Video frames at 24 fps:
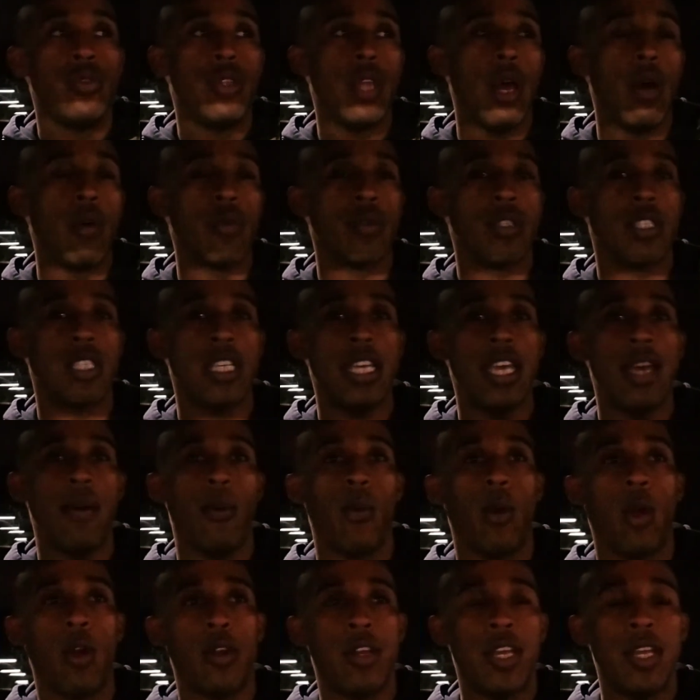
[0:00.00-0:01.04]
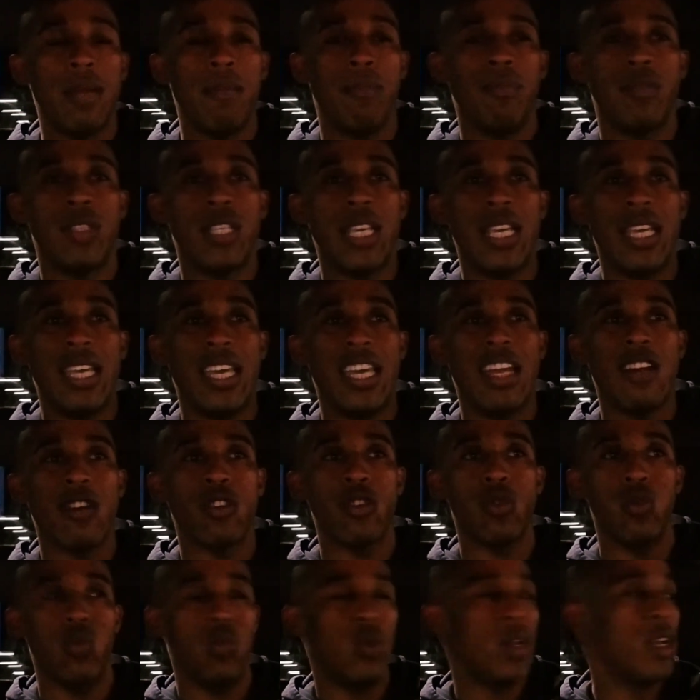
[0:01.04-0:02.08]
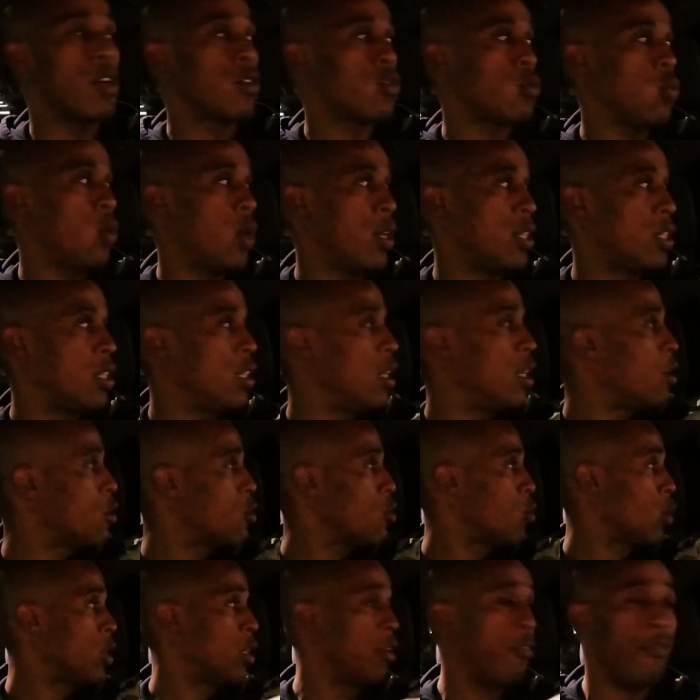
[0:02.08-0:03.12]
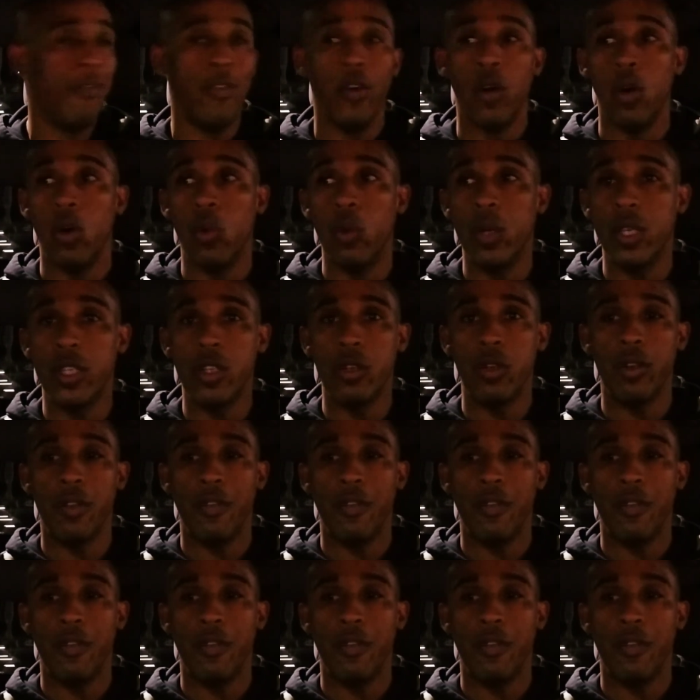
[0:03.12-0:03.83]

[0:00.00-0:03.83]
don't see it working. See, here's what the fool would do.